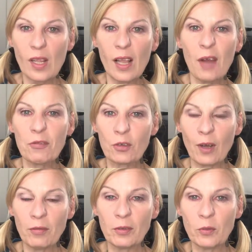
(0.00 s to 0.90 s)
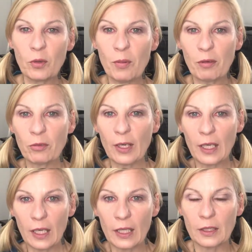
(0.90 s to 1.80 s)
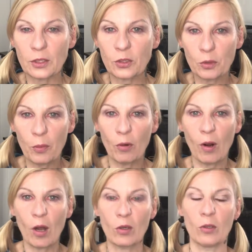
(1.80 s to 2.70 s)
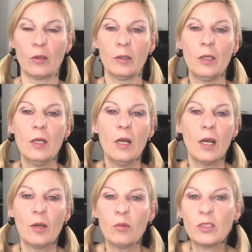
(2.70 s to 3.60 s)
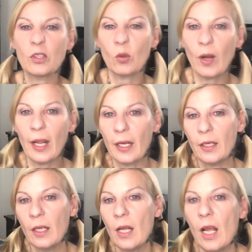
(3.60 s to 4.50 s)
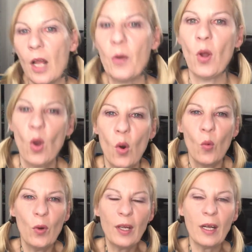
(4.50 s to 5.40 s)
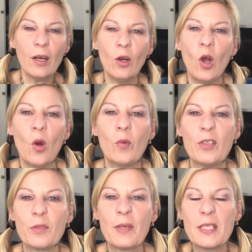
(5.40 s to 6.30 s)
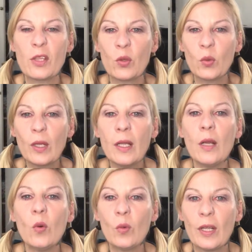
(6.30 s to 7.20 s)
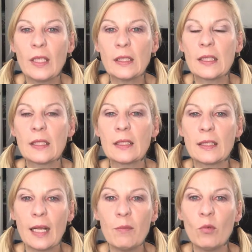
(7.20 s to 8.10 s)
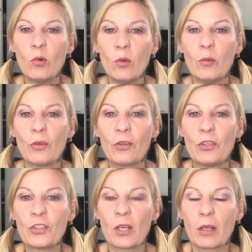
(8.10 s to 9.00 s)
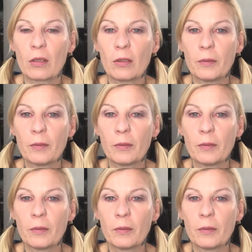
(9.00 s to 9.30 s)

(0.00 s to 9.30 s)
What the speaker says: I've traveled with my friend Liz to Morocco, and it was great. And we got along. We spent 3 weeks in the same room with each other.